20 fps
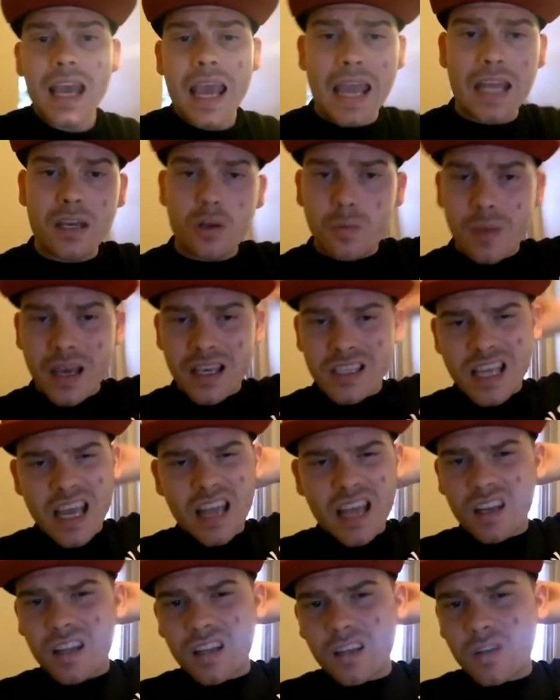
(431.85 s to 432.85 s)
And you may say,
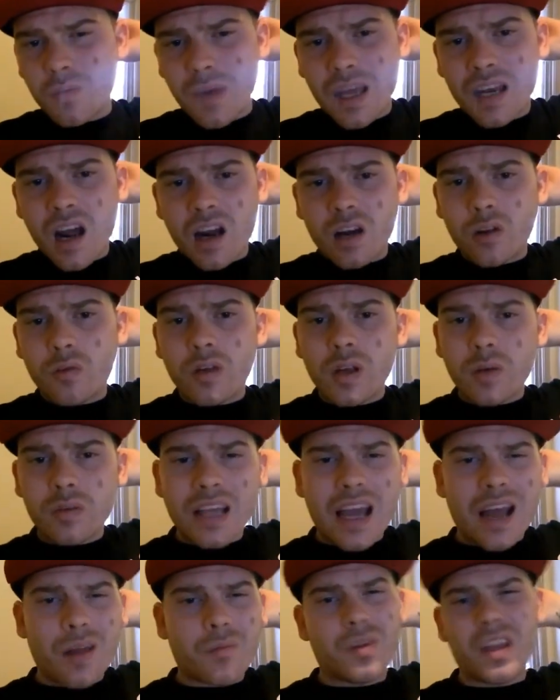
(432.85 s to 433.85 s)
you may not agree with
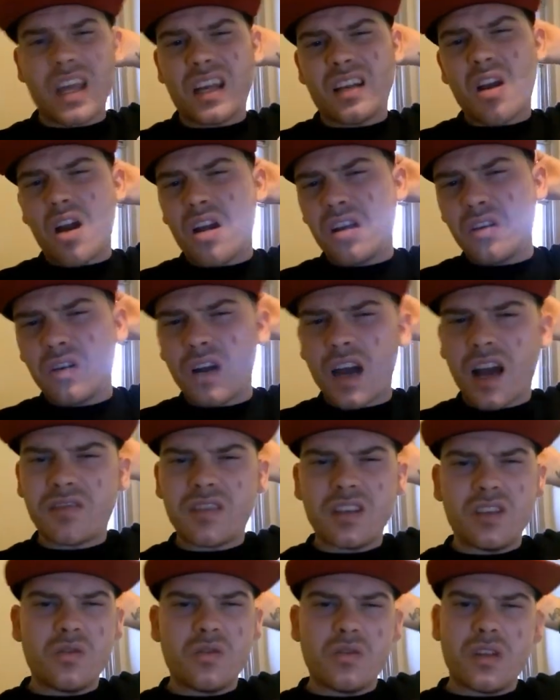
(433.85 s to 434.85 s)
that. I'm like, no, you don't have
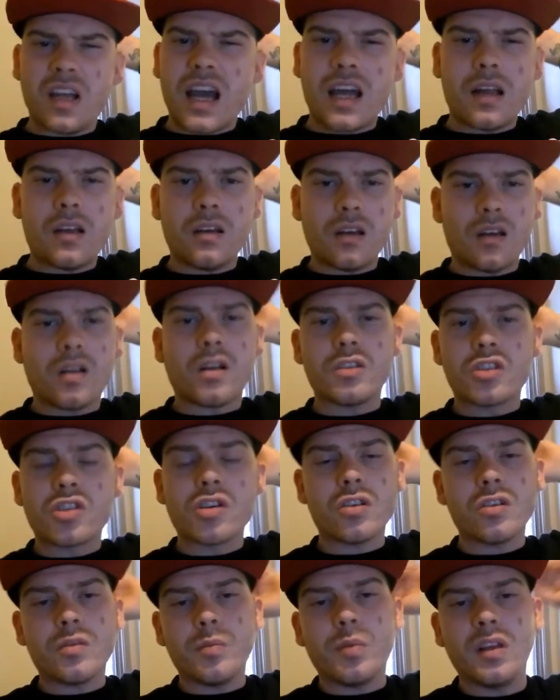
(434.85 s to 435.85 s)
to do that. No,
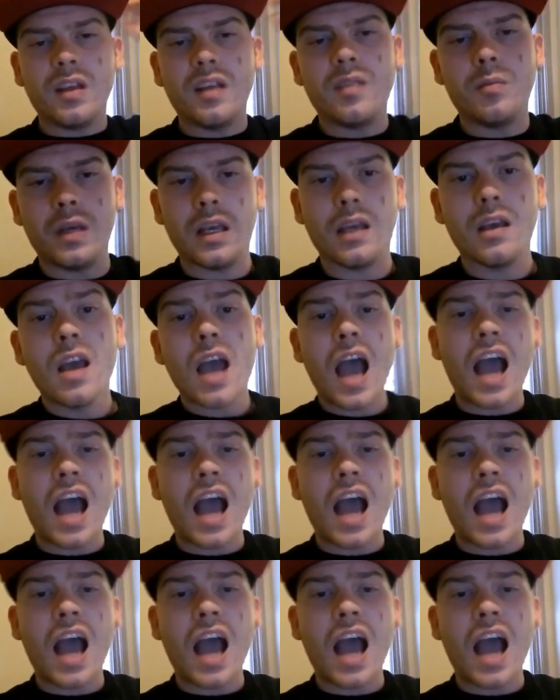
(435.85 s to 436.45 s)
believe me.